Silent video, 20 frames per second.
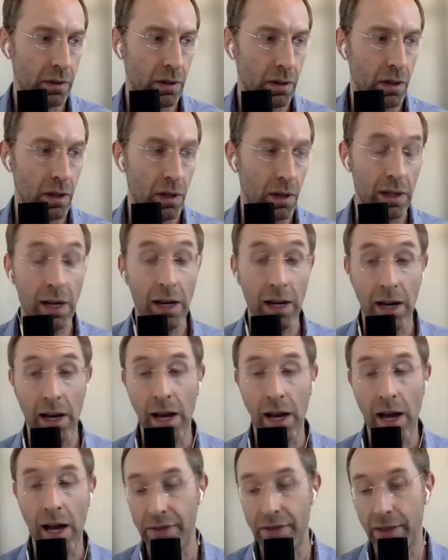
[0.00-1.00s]
yeah,
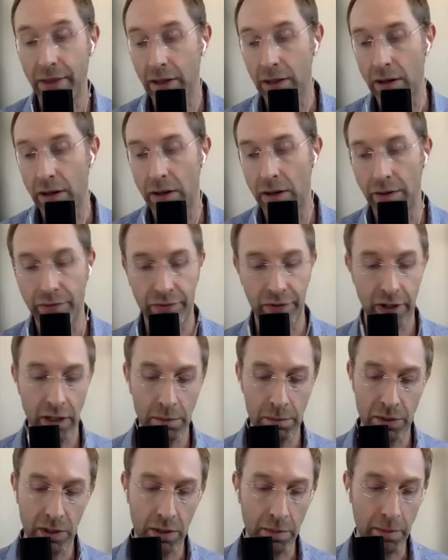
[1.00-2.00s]
I think our
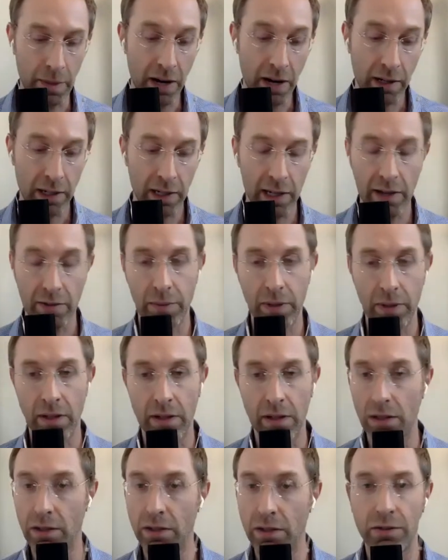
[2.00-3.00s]
freedoms in America have been
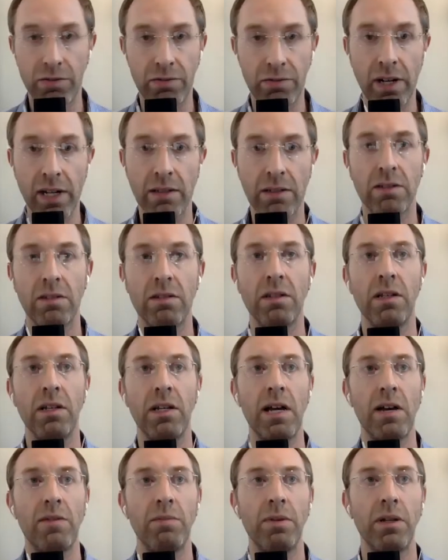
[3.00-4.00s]
under threats and
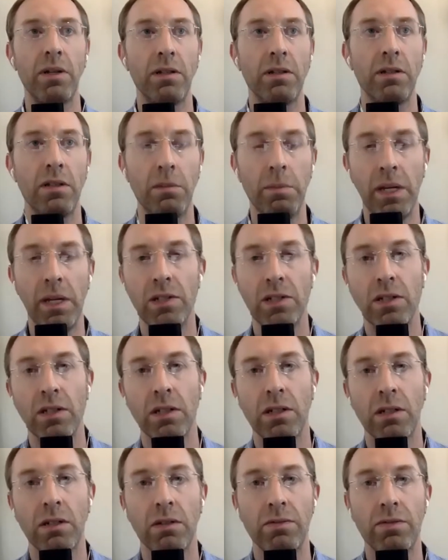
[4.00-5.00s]
have been
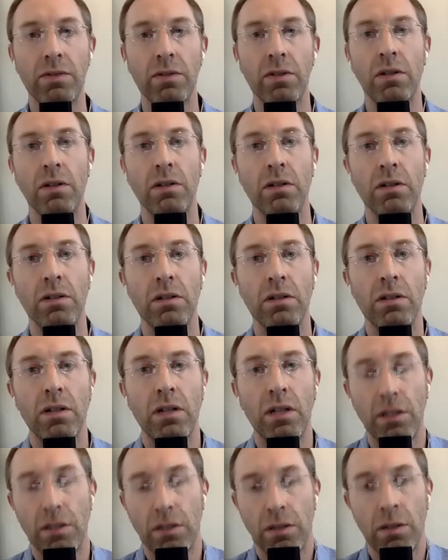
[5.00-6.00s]
diminishing for
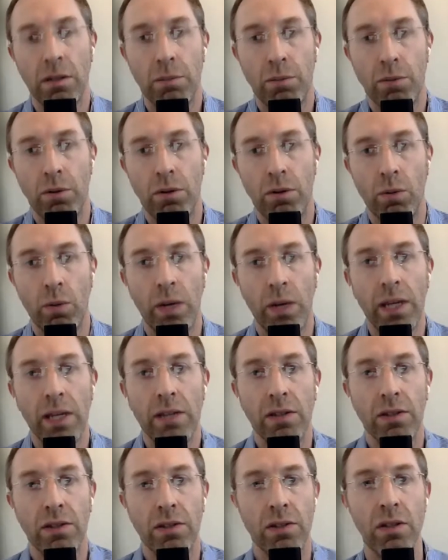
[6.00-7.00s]
in important
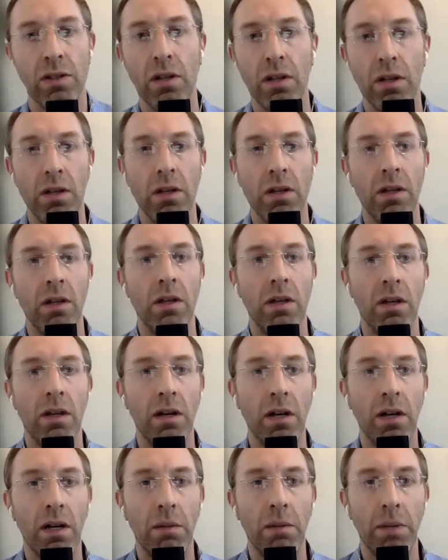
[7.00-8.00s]
ways,
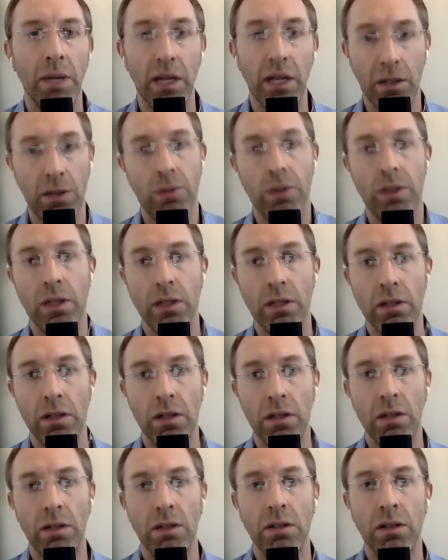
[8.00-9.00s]
including
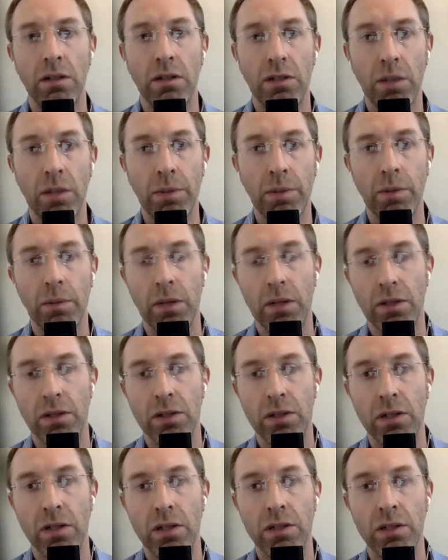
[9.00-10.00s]
under the Trump
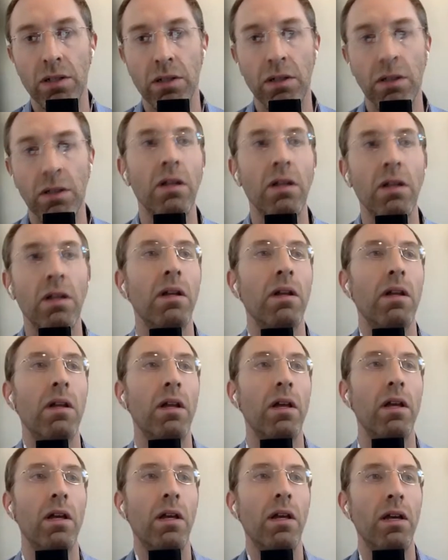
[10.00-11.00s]
administration,
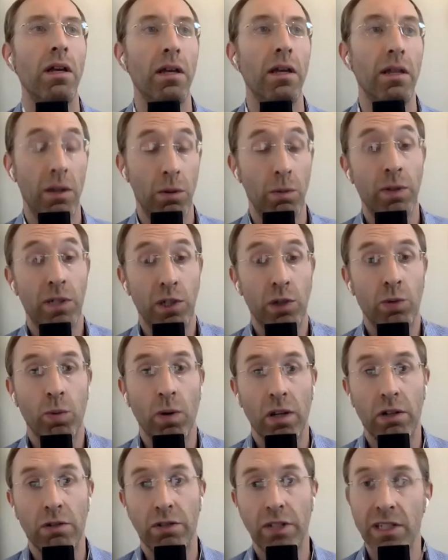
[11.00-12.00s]
and which is one of
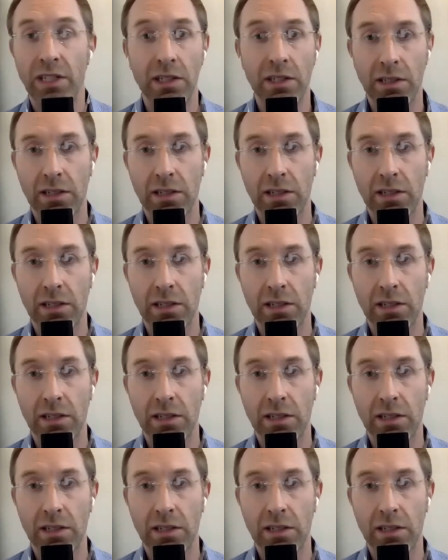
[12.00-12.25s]
the reasons that